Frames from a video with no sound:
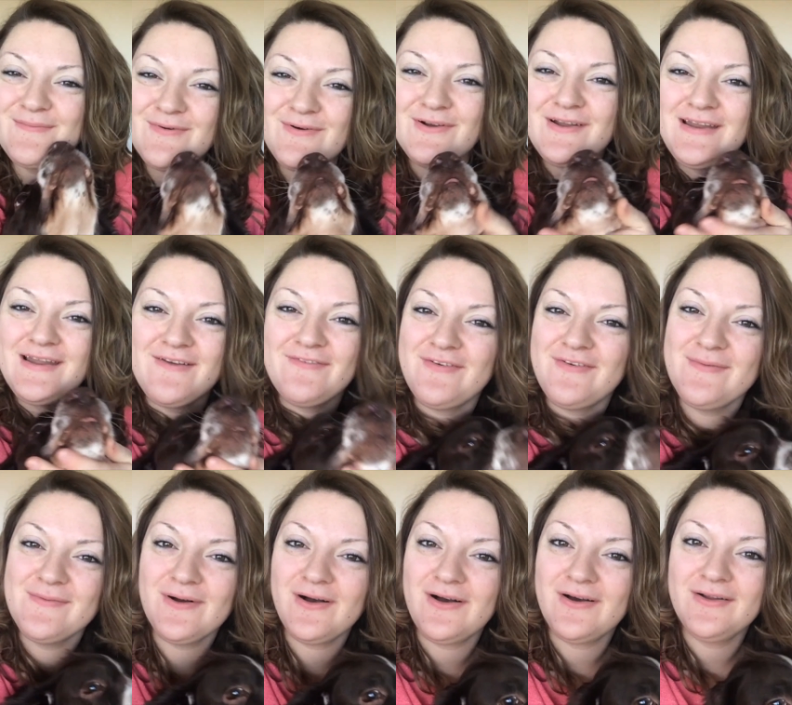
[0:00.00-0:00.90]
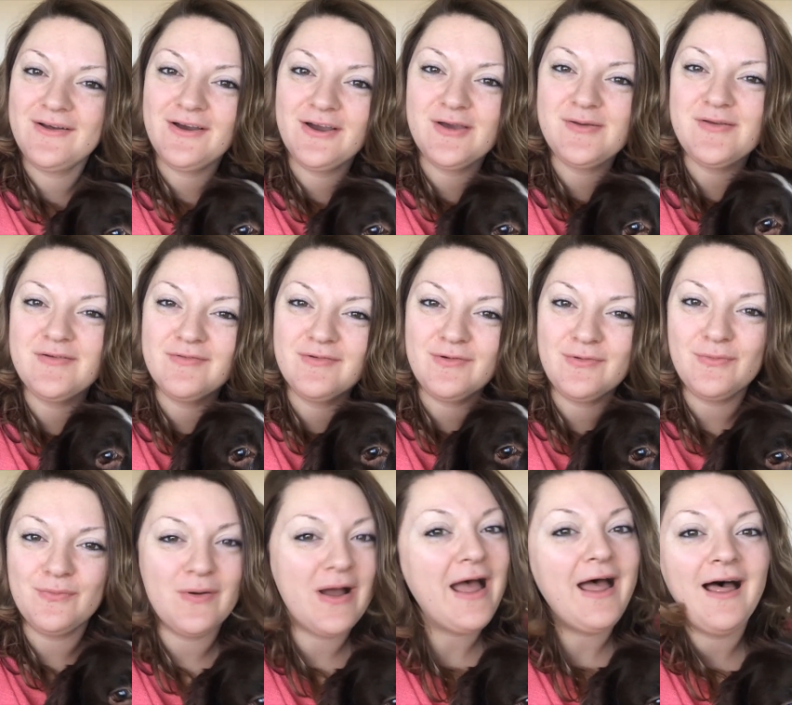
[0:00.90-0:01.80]
morning everyone, I hope you're all
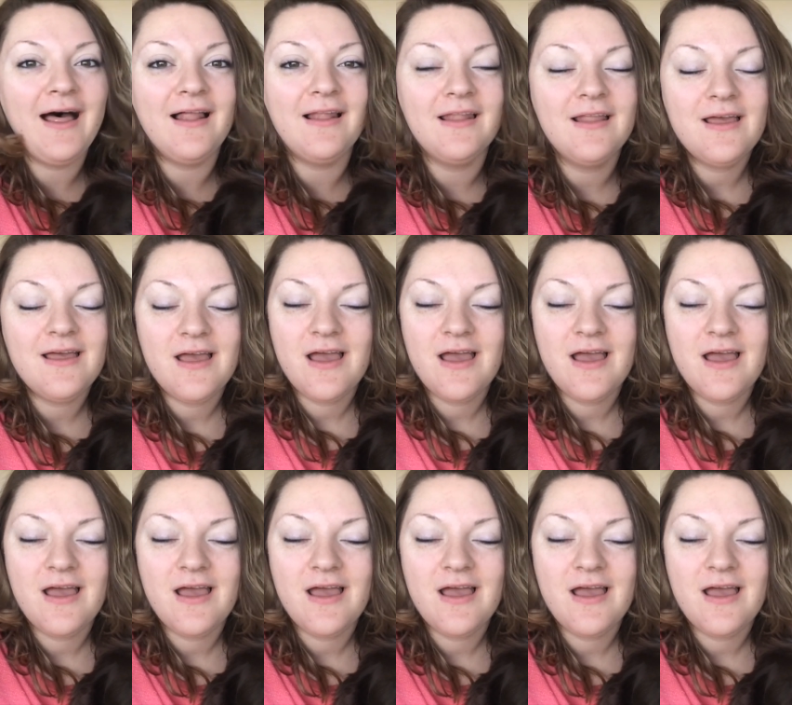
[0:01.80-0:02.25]
well.